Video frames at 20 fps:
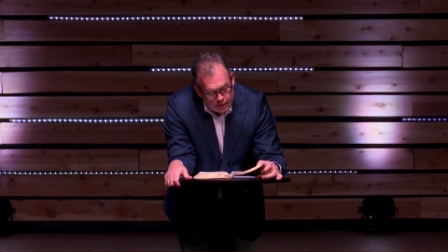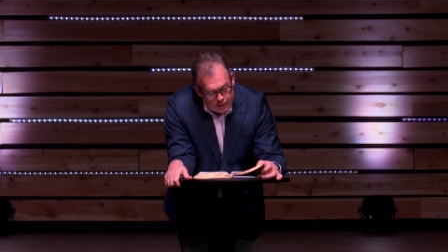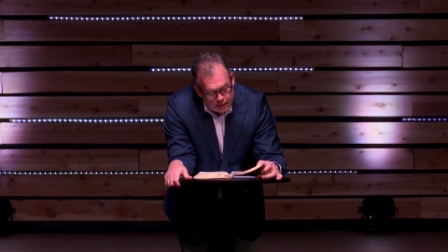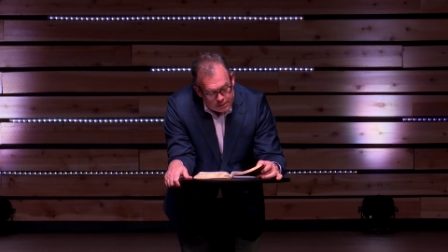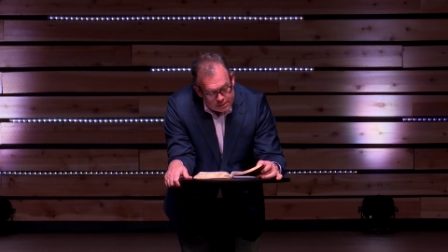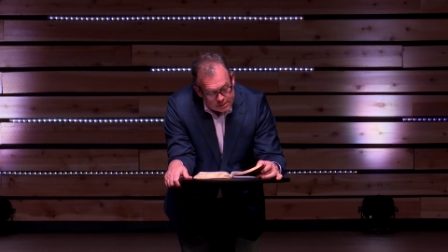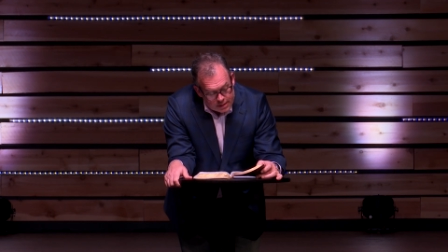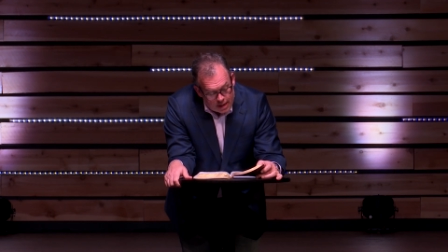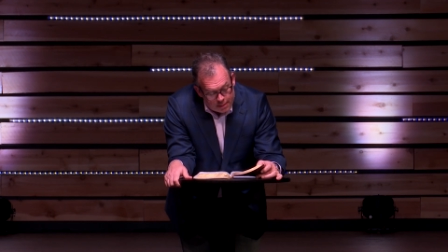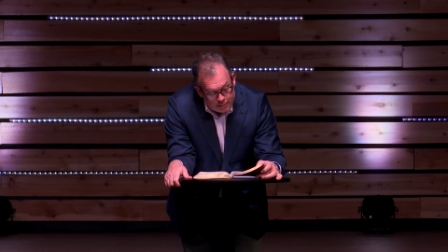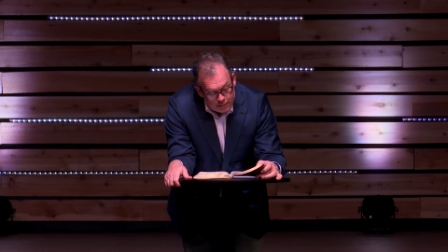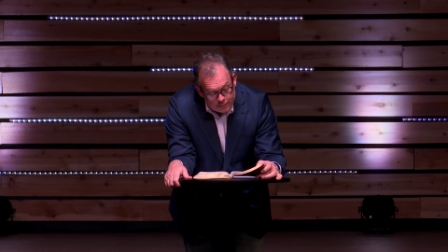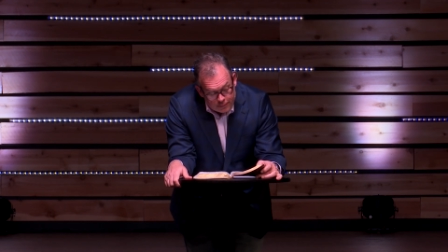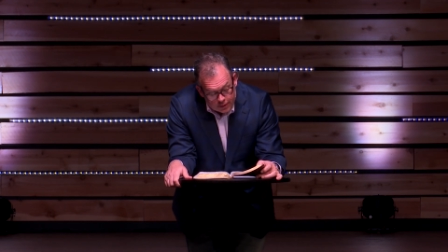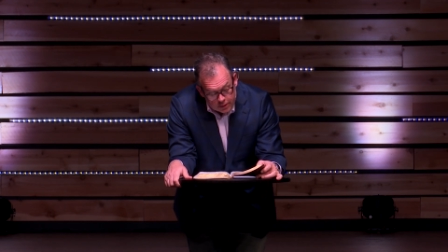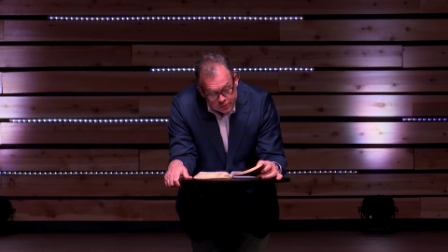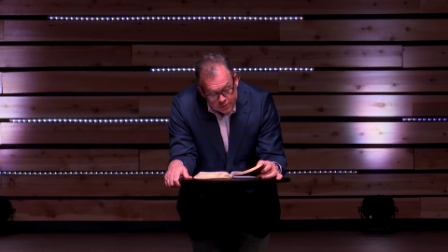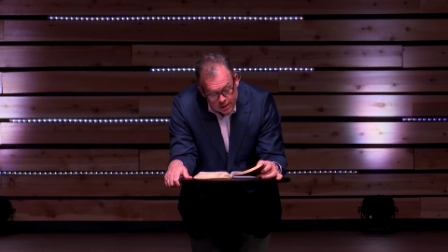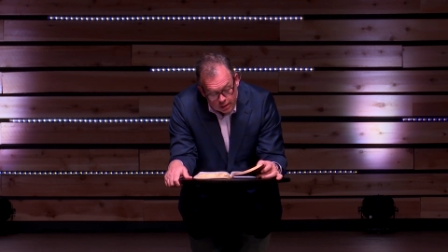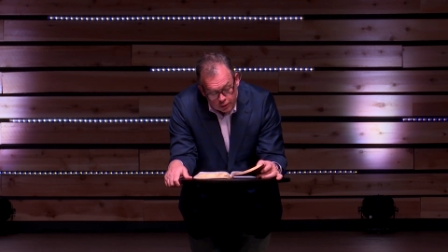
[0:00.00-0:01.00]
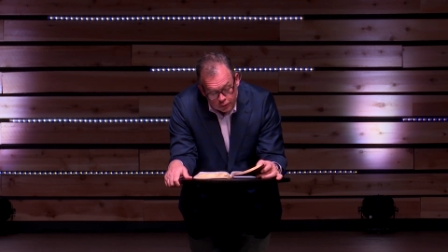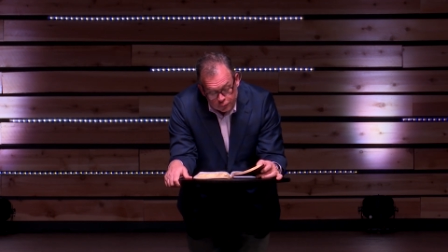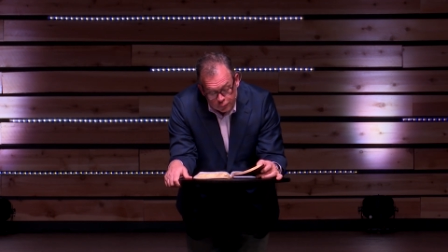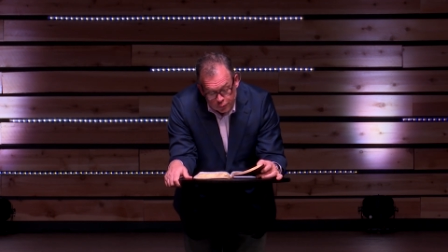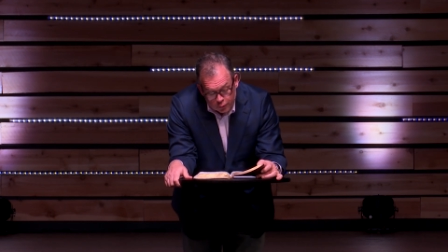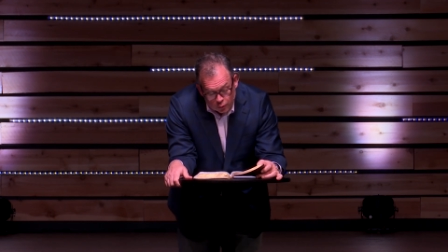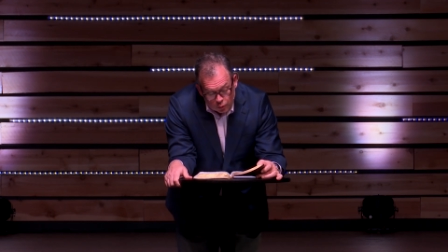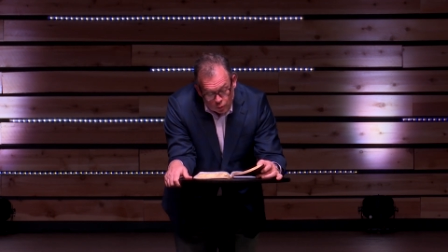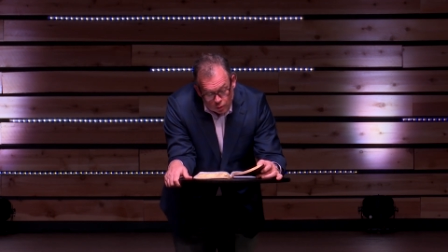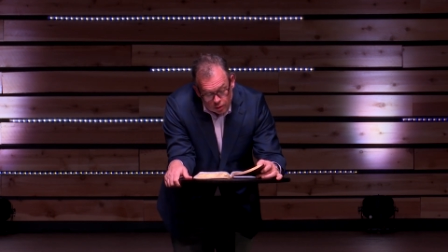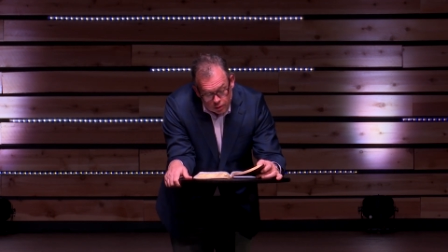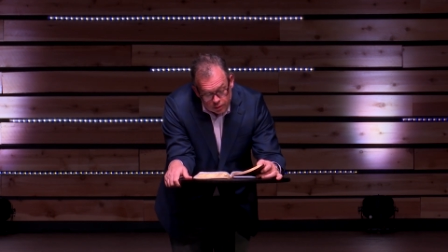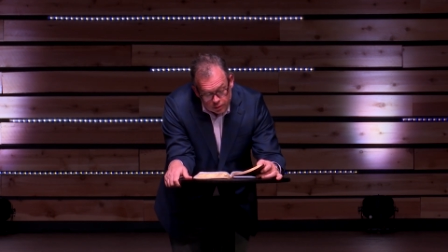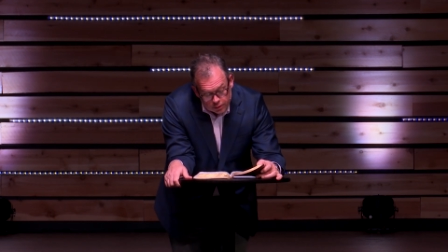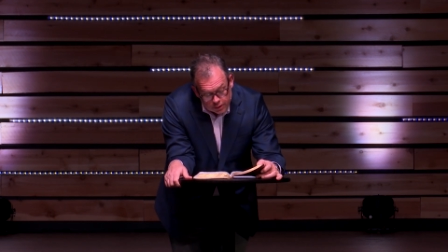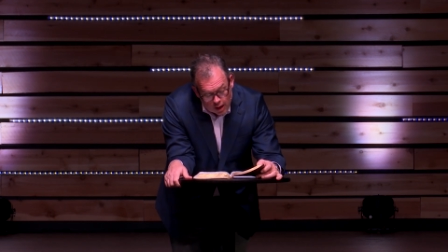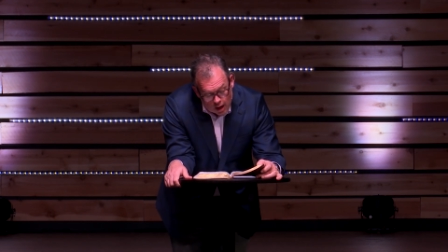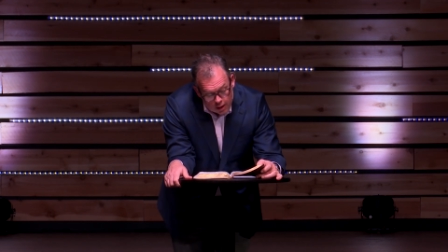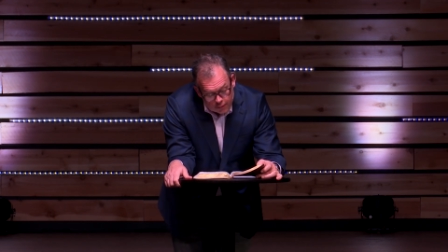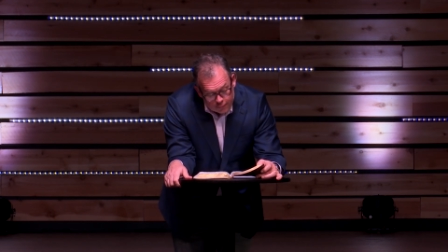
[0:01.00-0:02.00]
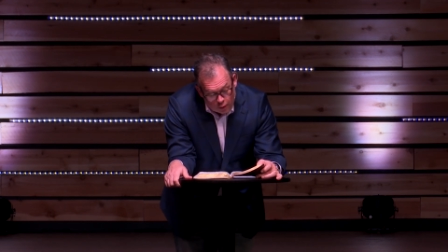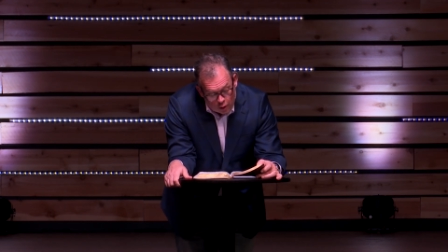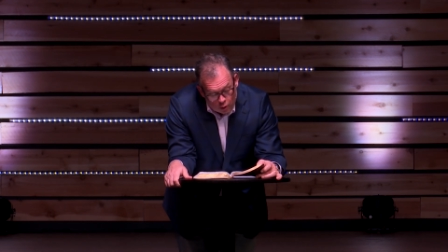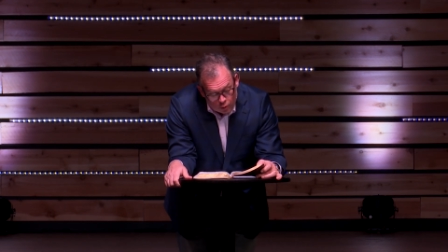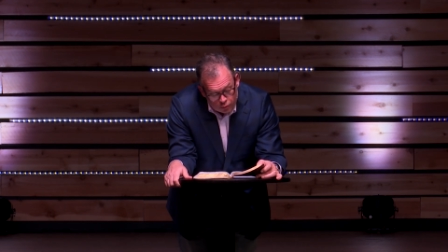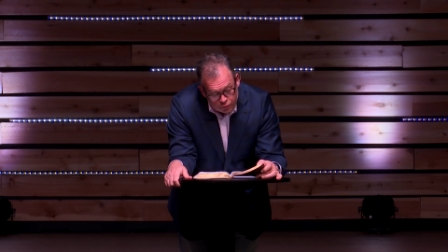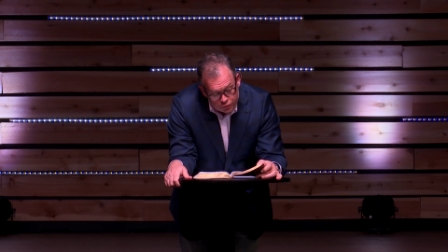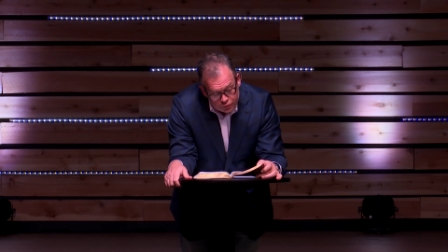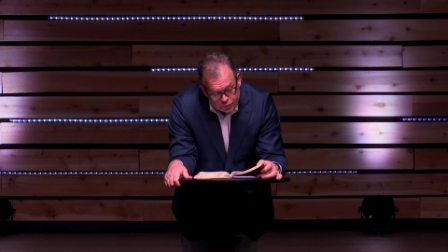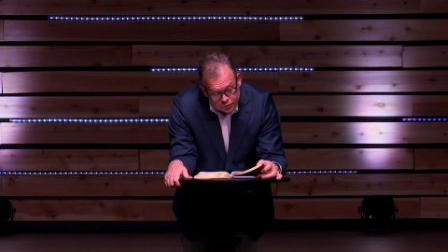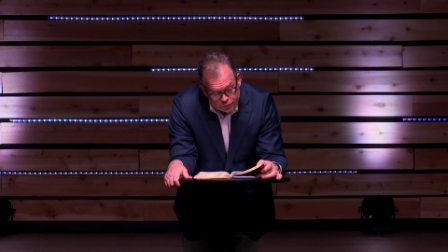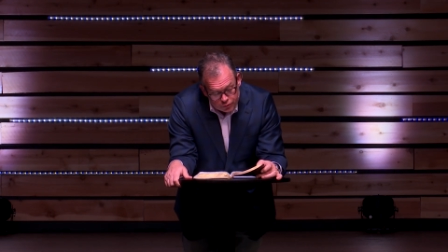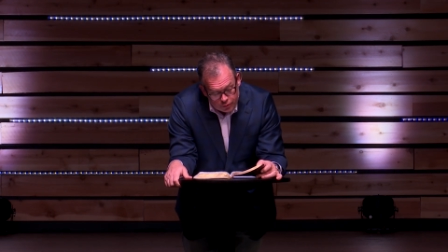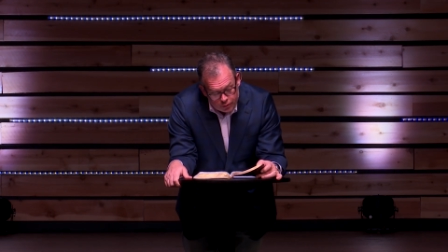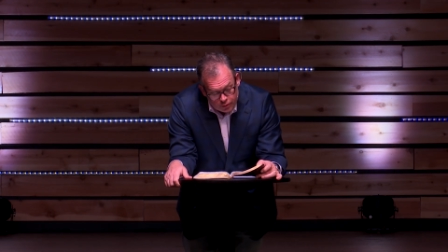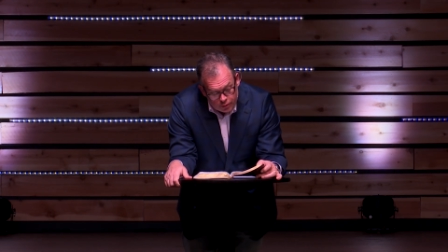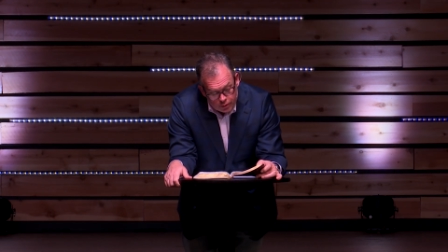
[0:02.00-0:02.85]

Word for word: he says, I've been very zealous for the Lord, God of hosts.